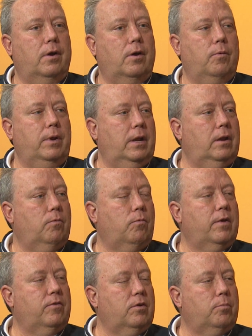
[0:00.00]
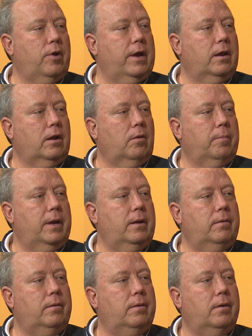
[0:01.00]
we need the weather to break a little
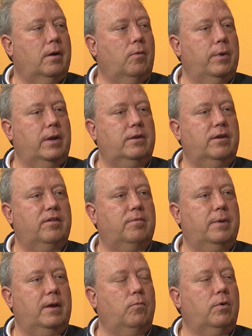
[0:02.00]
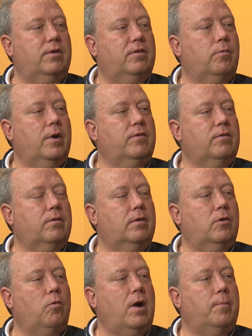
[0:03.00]
bit. We anticipate once the weather
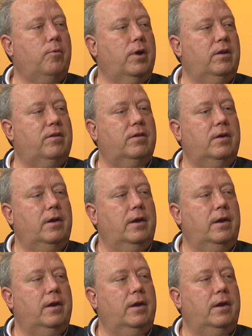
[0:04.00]
cooperates